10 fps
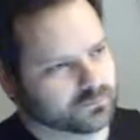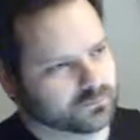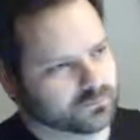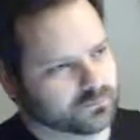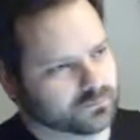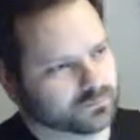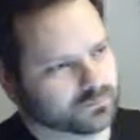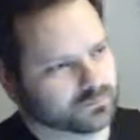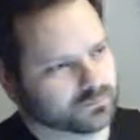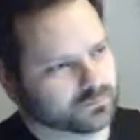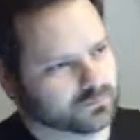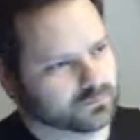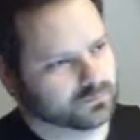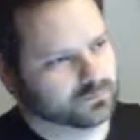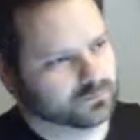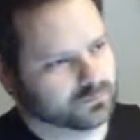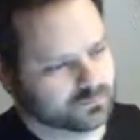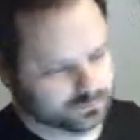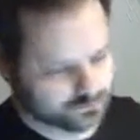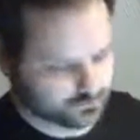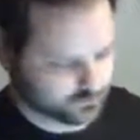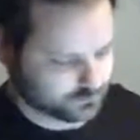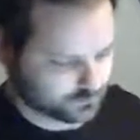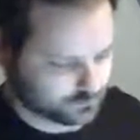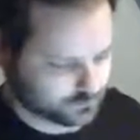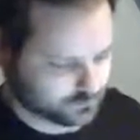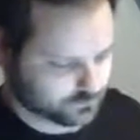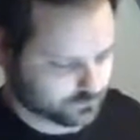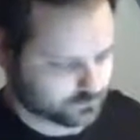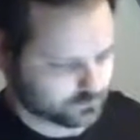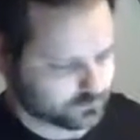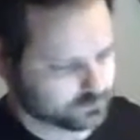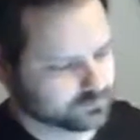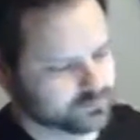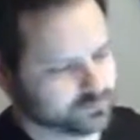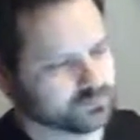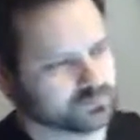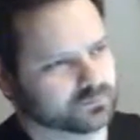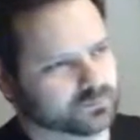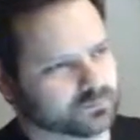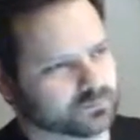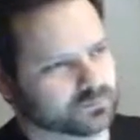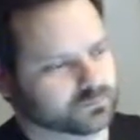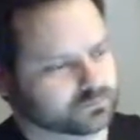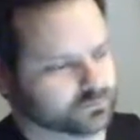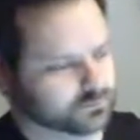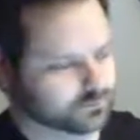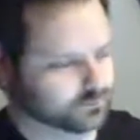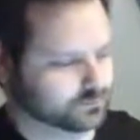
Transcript: (not speaking)